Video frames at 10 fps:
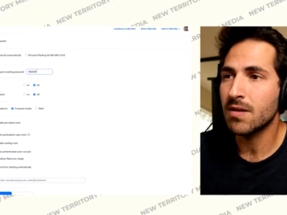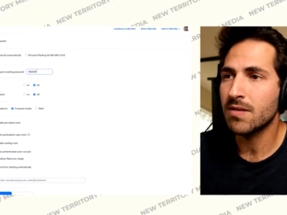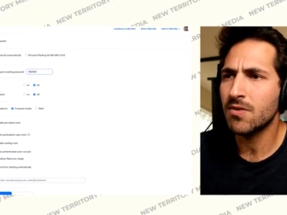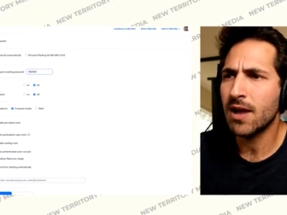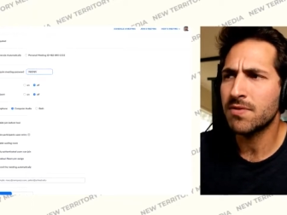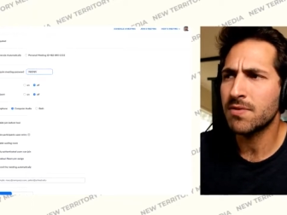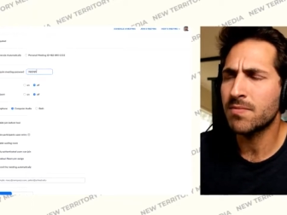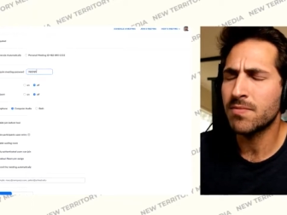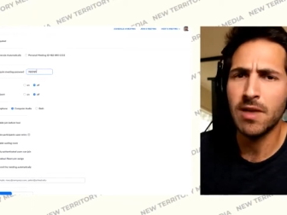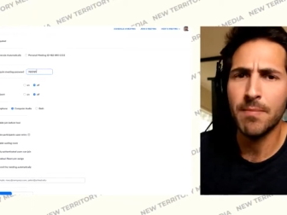still
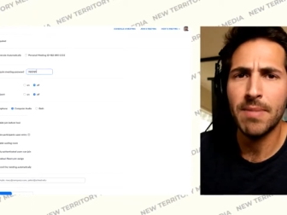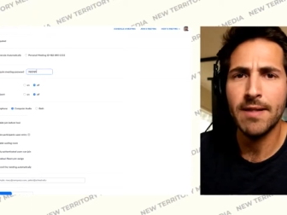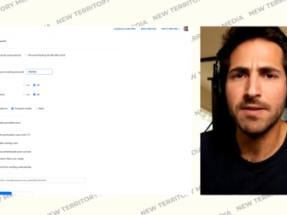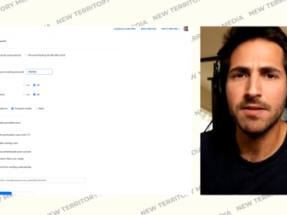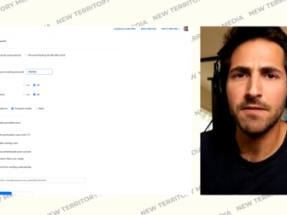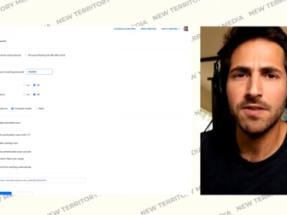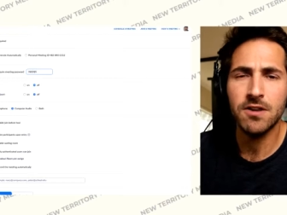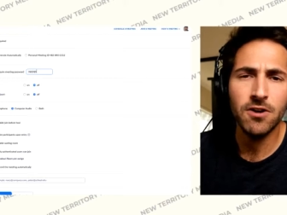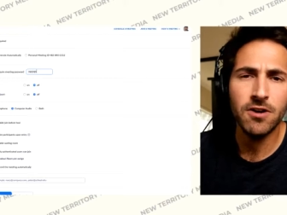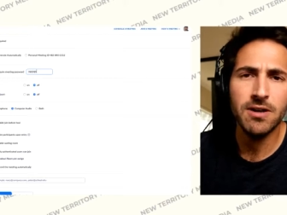have that balance of
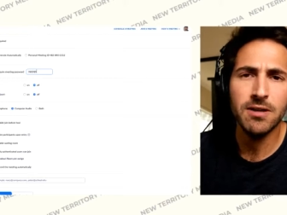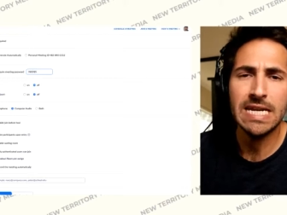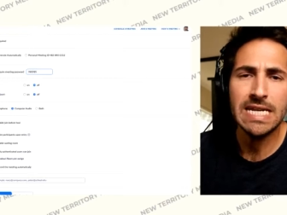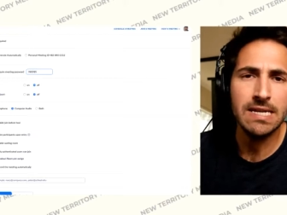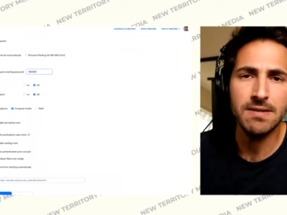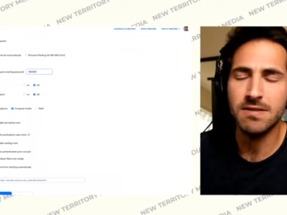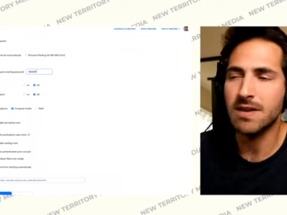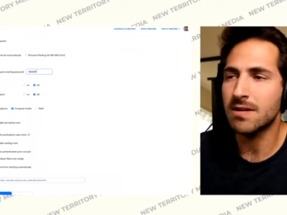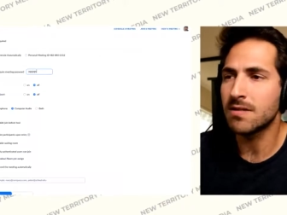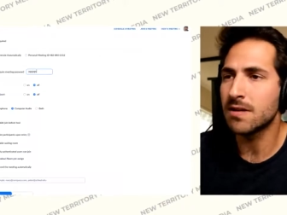security but ease
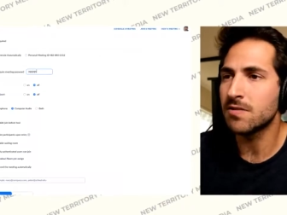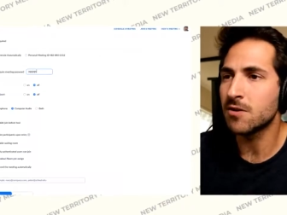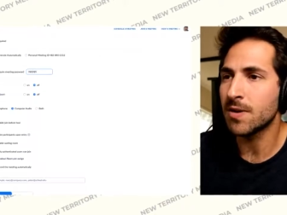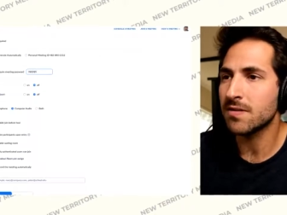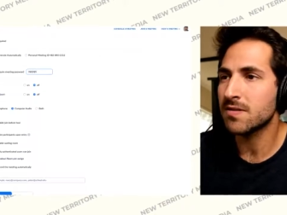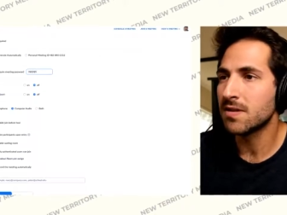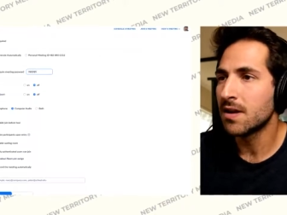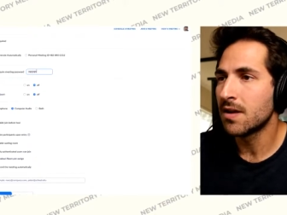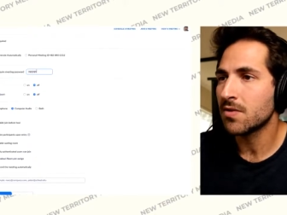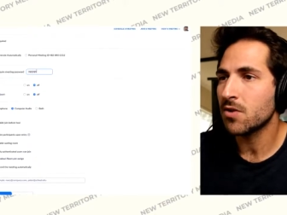that Zoom has
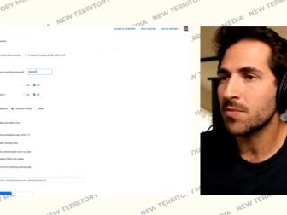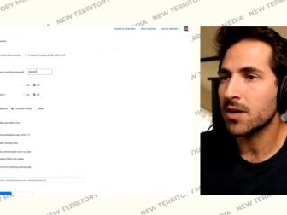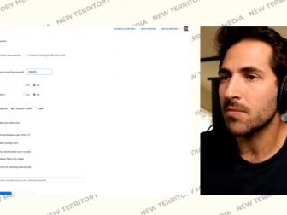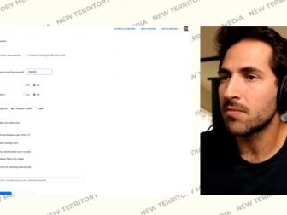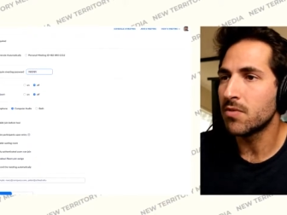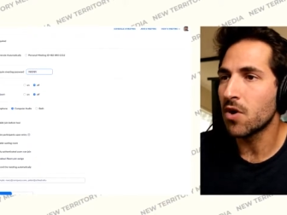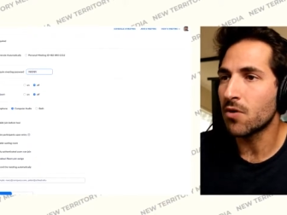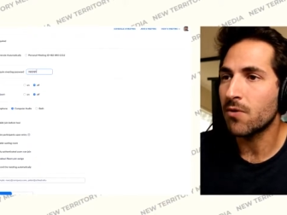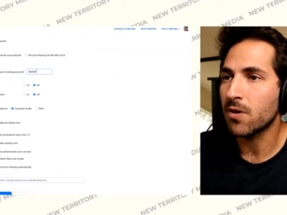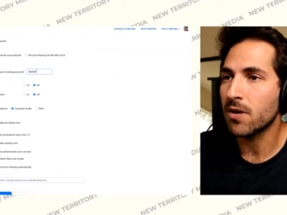sort of become
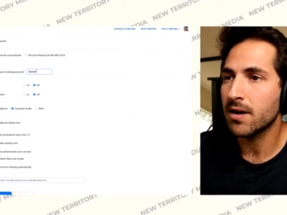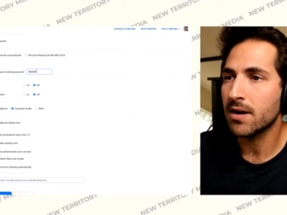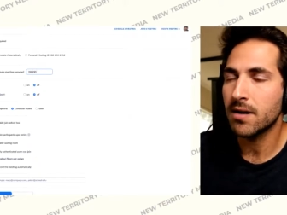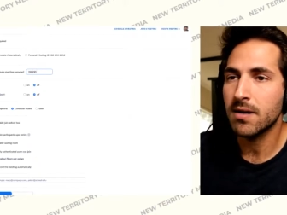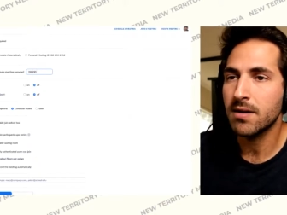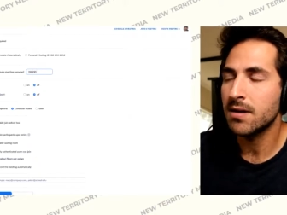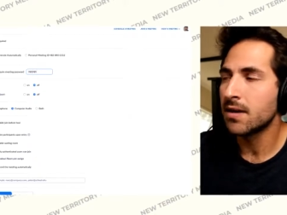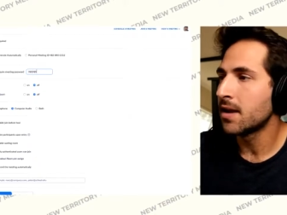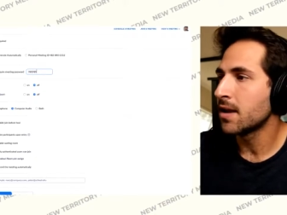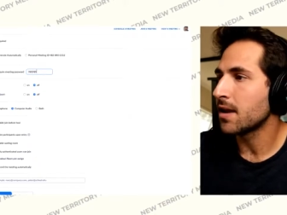known for
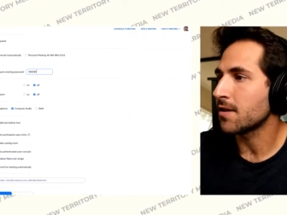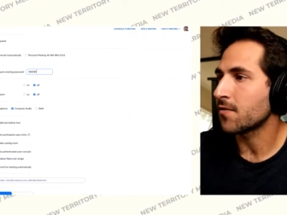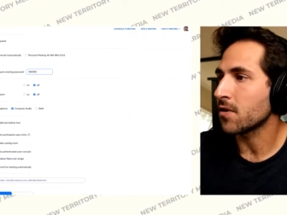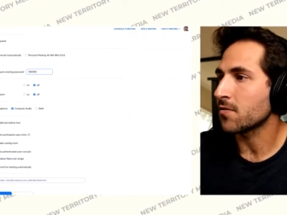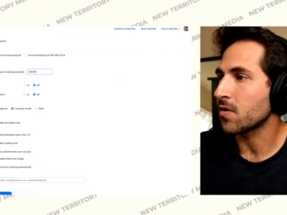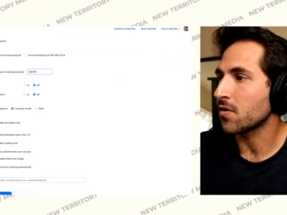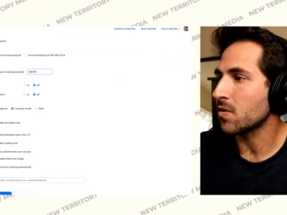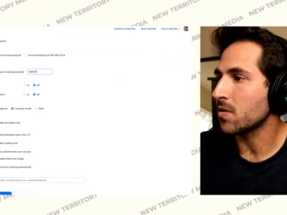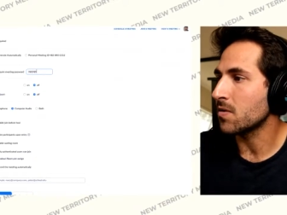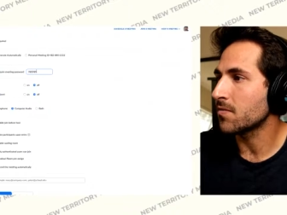as far as
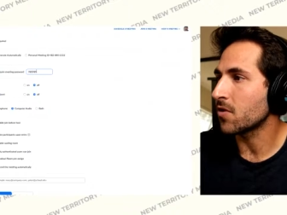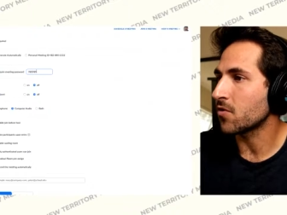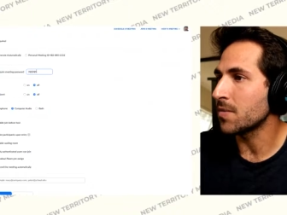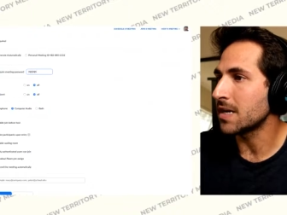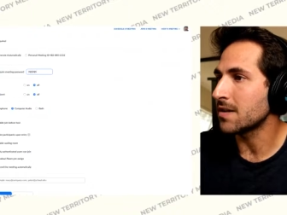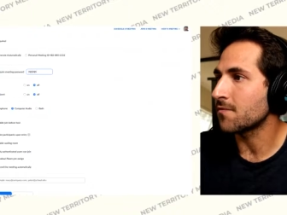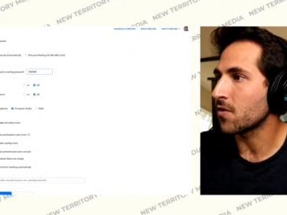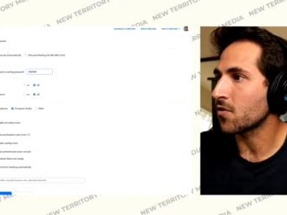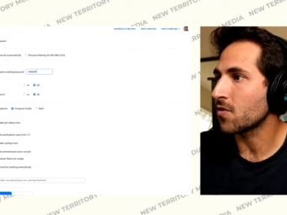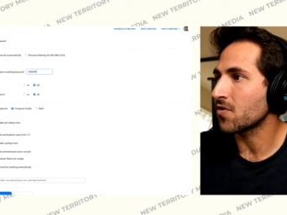virtual meetings and
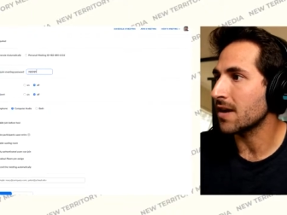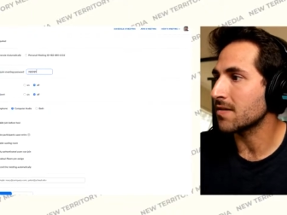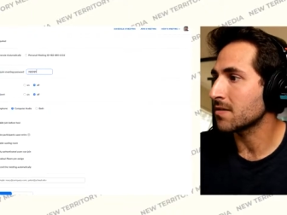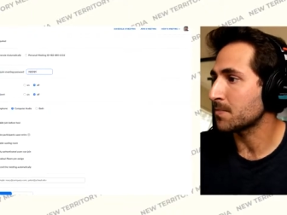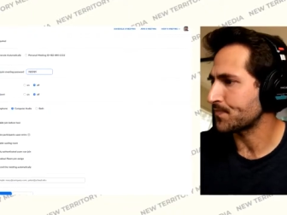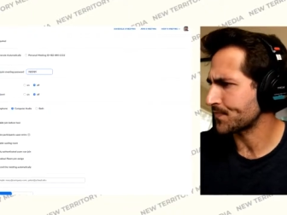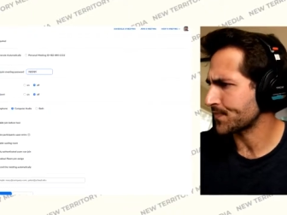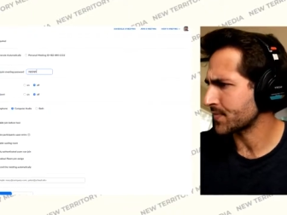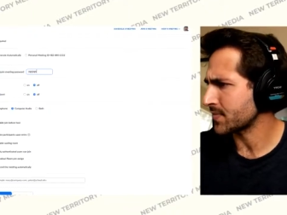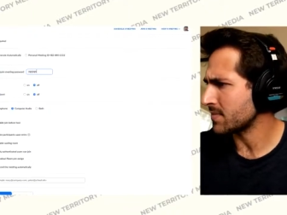virtual chats.
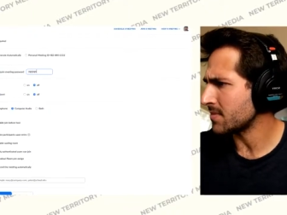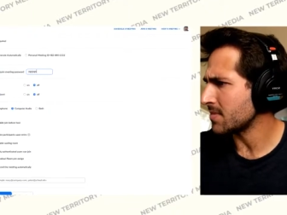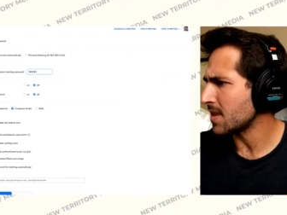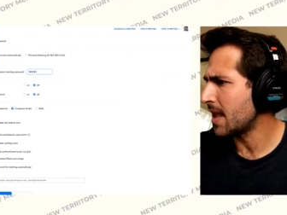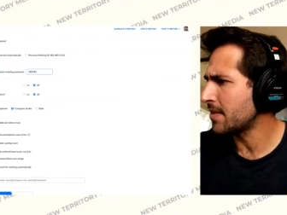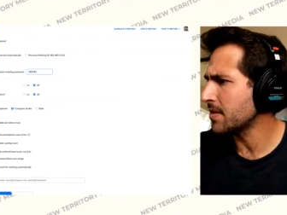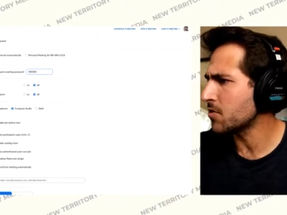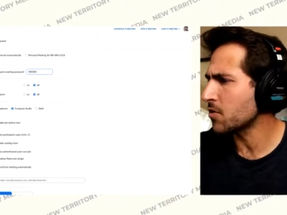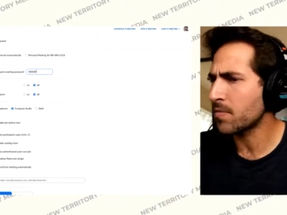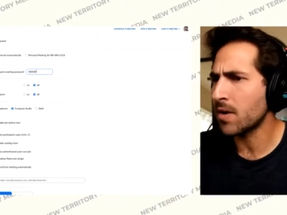And then the
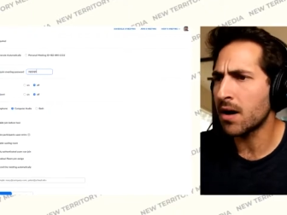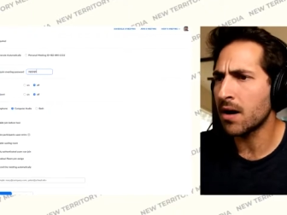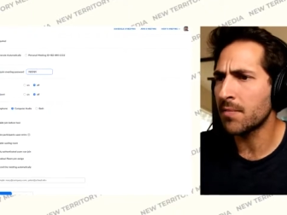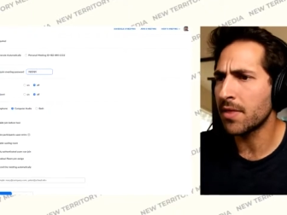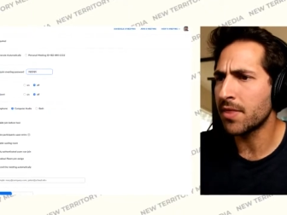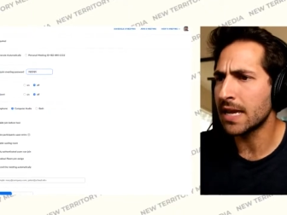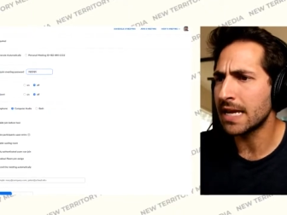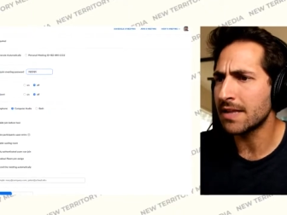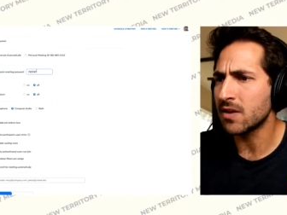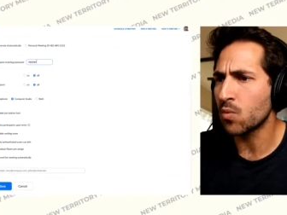other thing
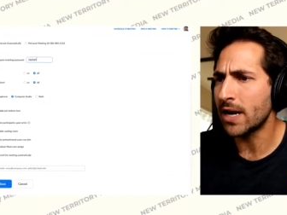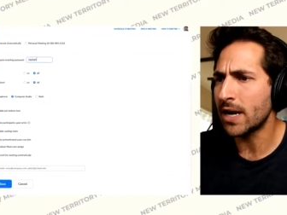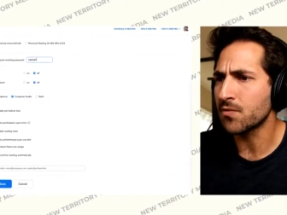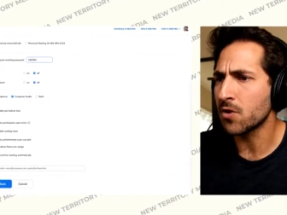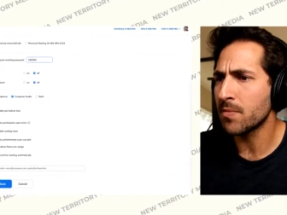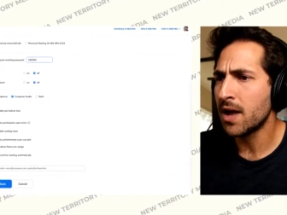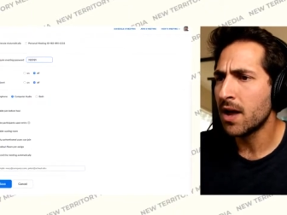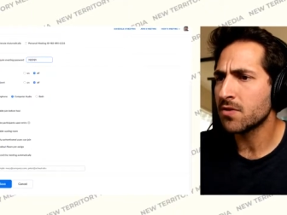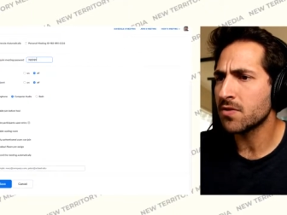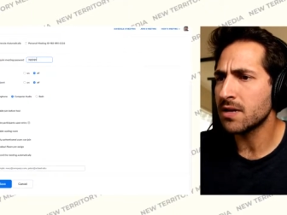is the waiting room. So